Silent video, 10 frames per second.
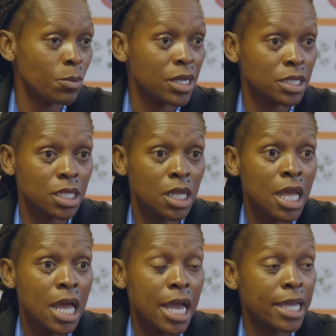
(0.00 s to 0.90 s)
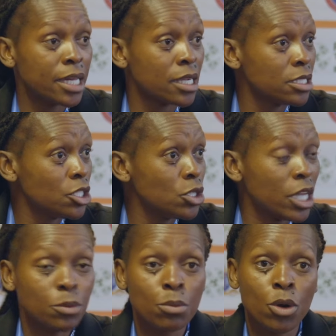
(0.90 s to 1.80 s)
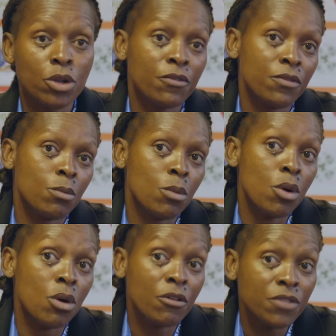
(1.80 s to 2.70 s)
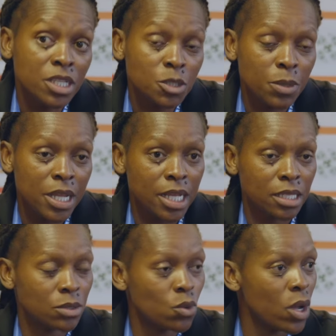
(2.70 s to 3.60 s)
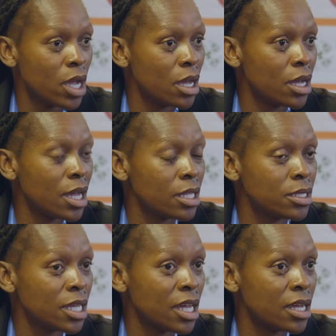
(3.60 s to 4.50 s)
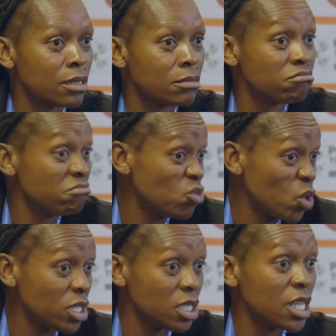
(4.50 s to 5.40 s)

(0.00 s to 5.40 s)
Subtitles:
but I guarantee not more of these players who are under 20.